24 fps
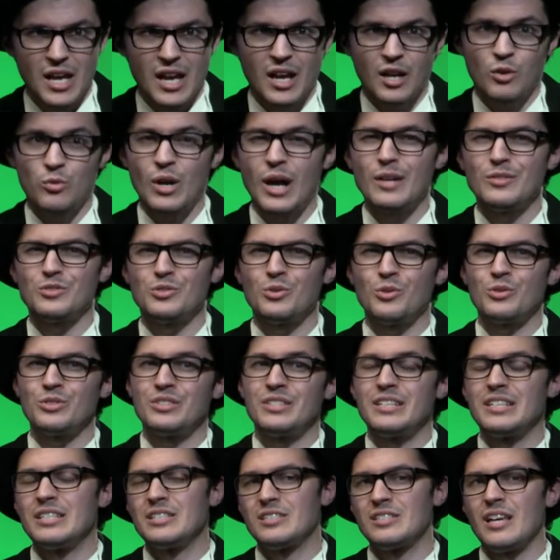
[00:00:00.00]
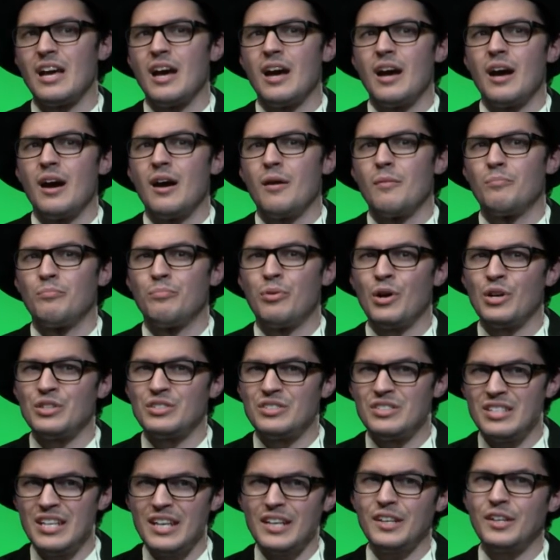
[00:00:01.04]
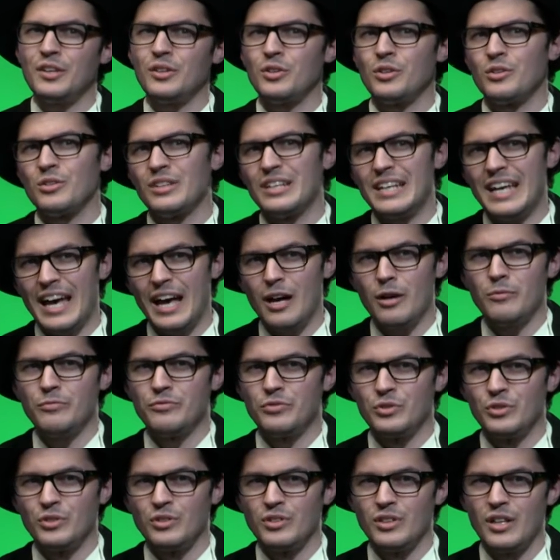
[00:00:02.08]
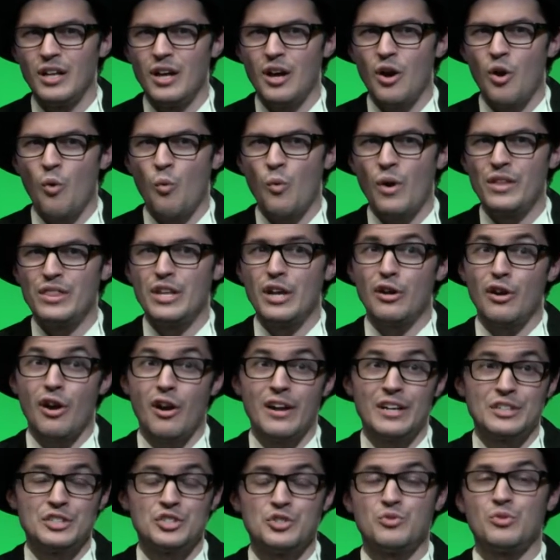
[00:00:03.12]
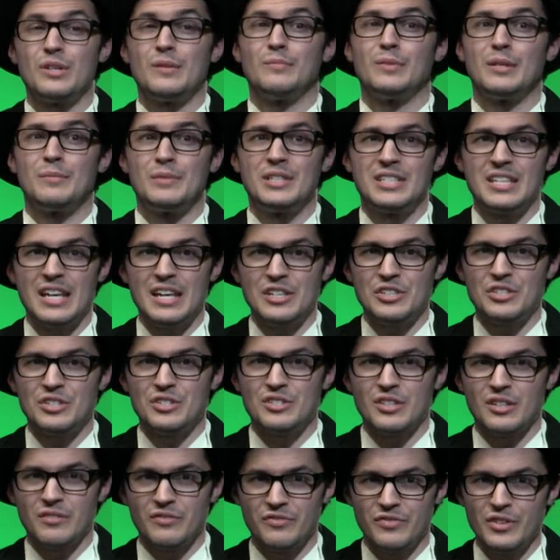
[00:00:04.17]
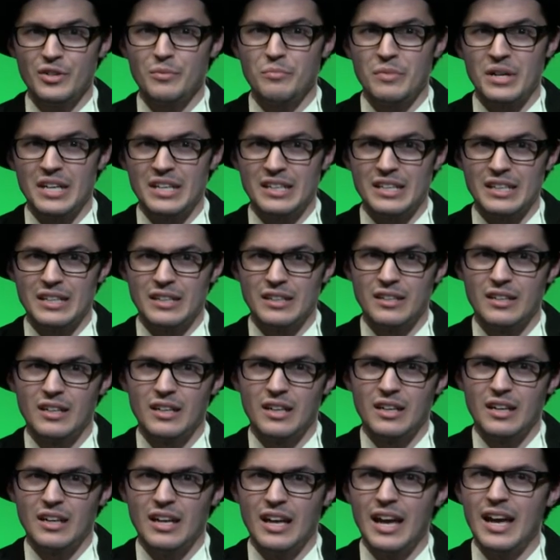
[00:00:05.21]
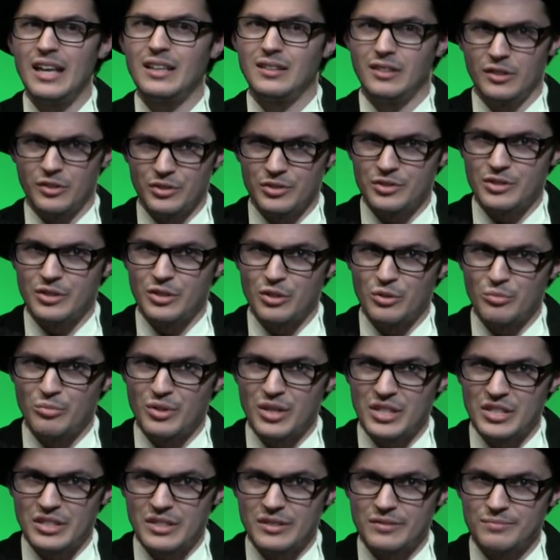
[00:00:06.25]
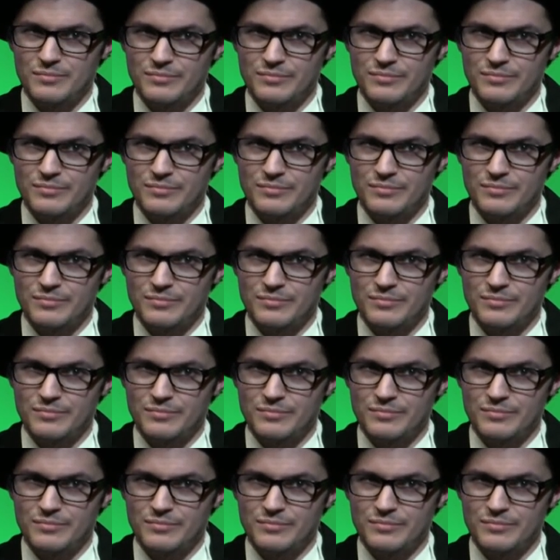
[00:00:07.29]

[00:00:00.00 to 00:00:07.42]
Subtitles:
Crowdsourcing is particularly helpful when there are extreme limitations on filmmaking and little to no budget.